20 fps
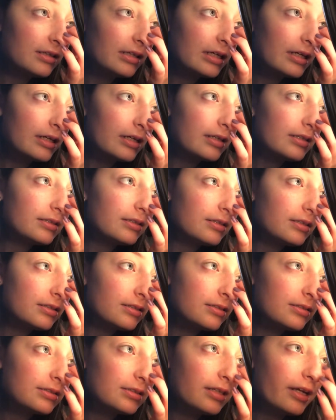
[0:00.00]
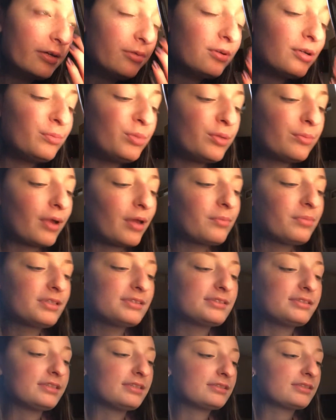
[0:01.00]
And today would have been my
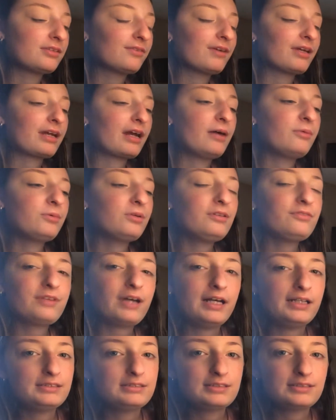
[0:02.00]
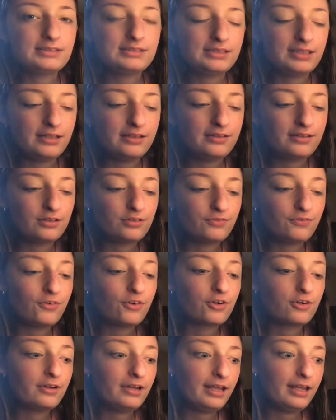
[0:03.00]
busiest, so like I would have had to stay there
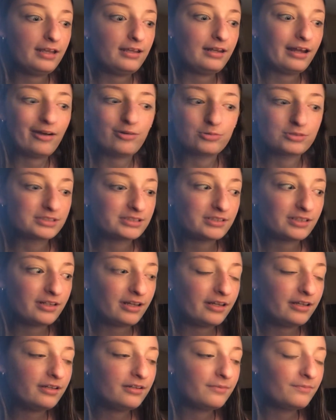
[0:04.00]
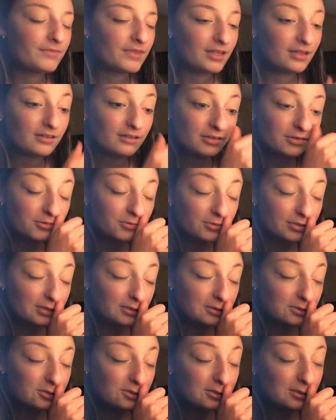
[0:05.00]
for 8 hours today,
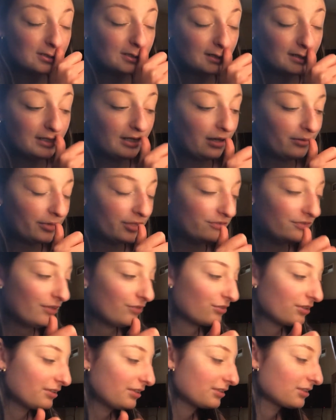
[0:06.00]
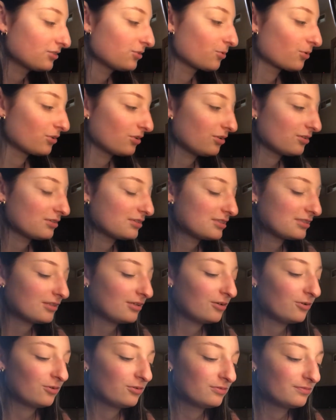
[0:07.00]
which not my favorite thing in the world.
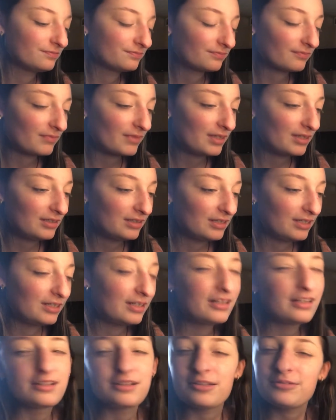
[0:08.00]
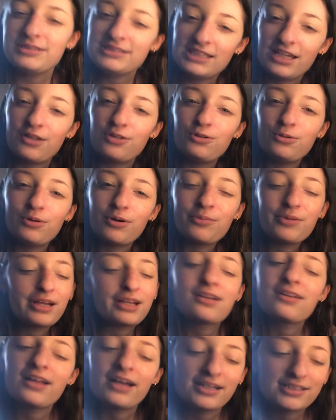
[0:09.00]
So let me tell you about my
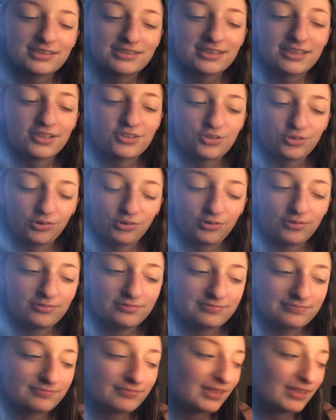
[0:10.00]
class schedule.